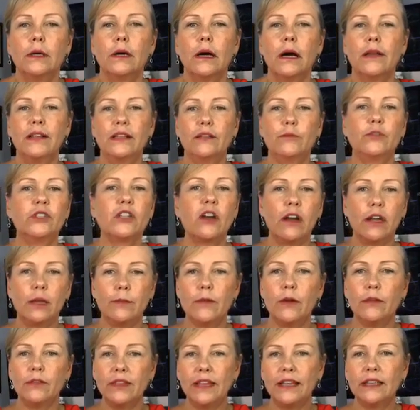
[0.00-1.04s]
I think we're talking
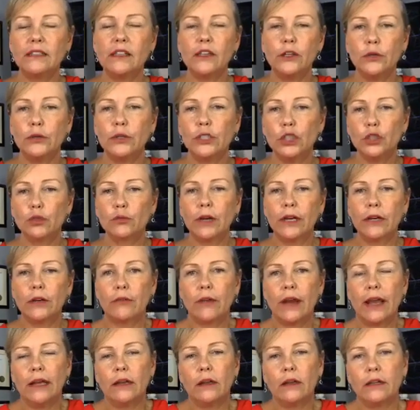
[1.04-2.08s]
about things that you can drink,
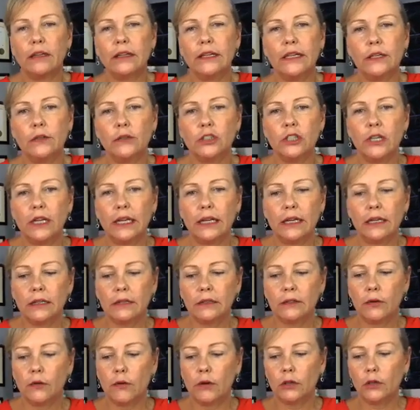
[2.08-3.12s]
right, on a ketogenic
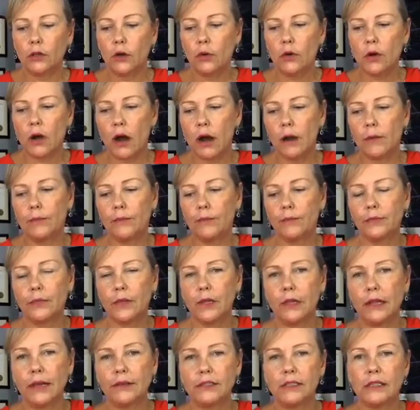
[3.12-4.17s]
or low carb
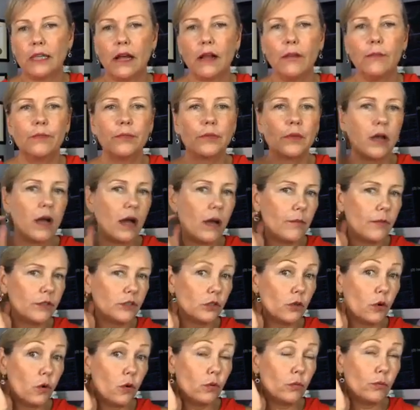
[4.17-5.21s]
lifestyle.
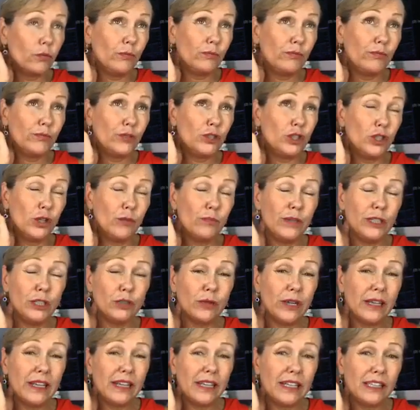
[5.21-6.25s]
So, shouldn't be
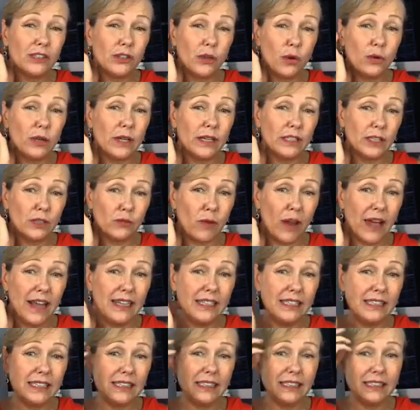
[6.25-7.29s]
drinking sodas,
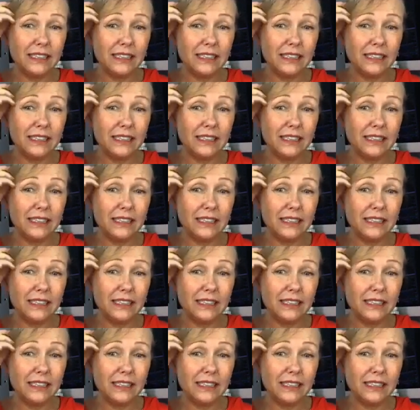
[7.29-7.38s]
right?